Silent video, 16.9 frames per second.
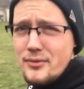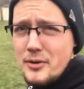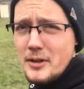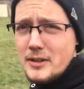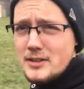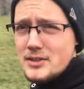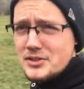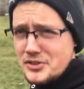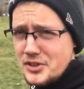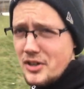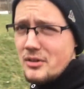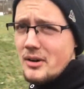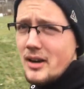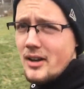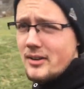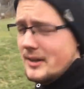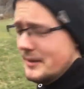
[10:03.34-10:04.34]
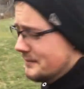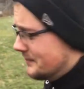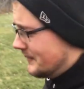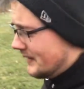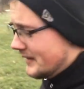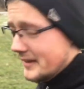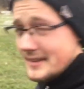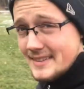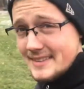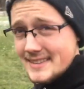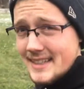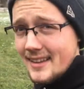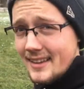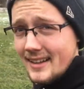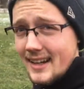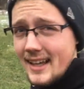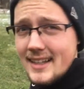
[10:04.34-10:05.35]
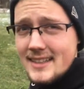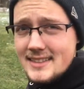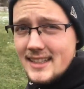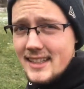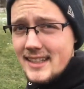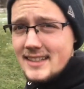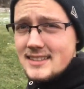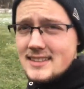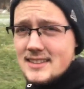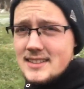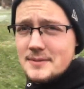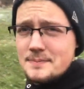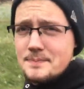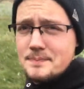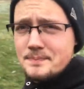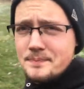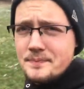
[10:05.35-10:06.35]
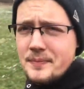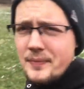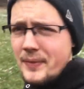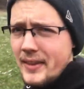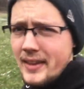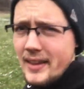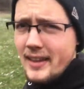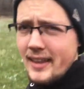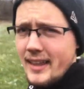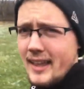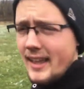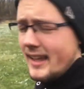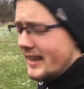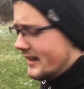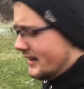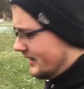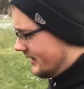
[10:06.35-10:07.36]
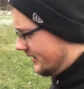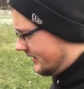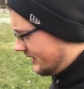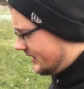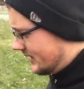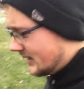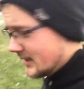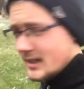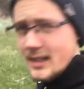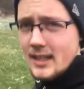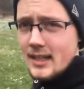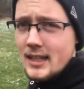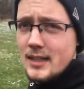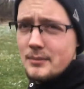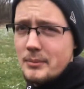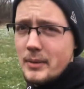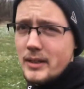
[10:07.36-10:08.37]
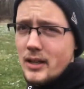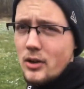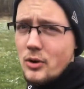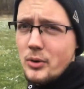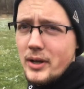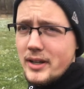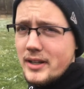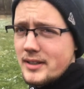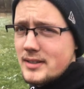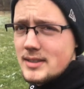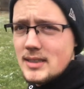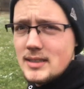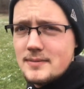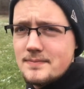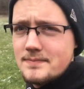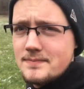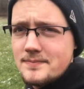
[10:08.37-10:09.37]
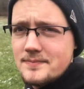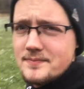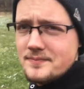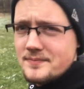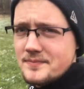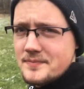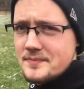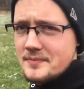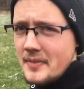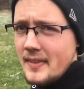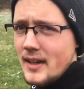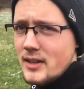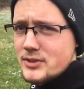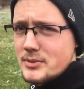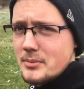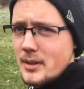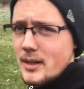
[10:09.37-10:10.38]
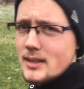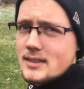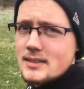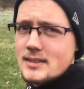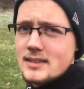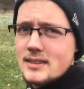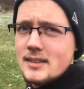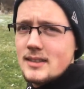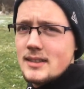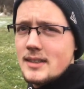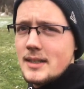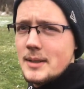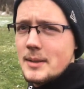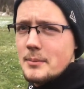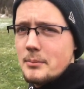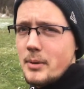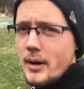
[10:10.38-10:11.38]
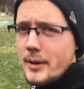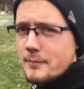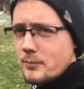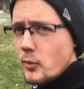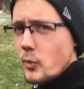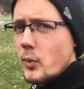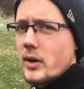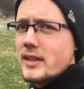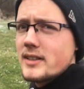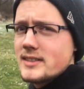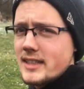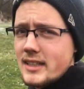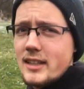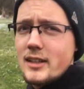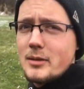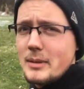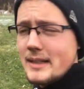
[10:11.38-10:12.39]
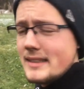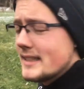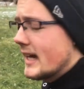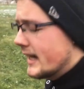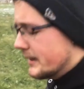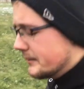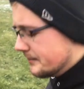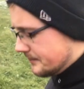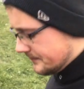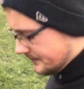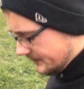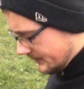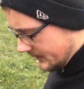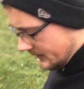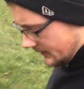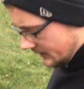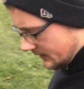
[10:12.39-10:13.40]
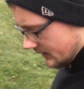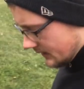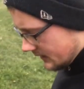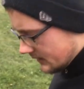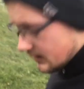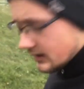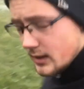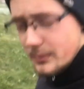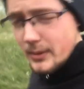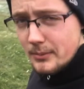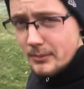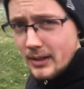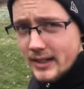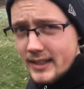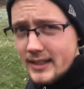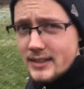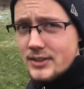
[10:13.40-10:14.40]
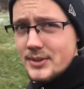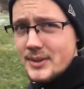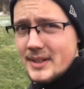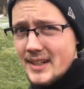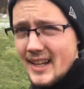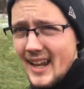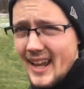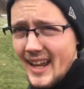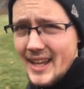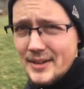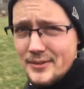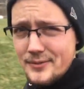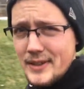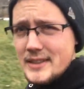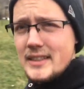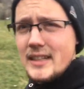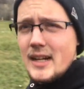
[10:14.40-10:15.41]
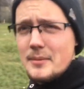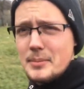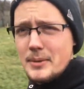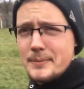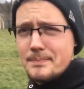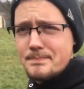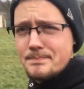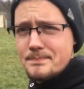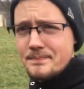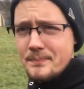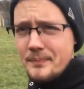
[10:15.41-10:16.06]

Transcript: for it, just turn around, sell it as is, and make a quick $1,000. But we're gonna stick a little bit of time, a little bit of money into it, and fix it up and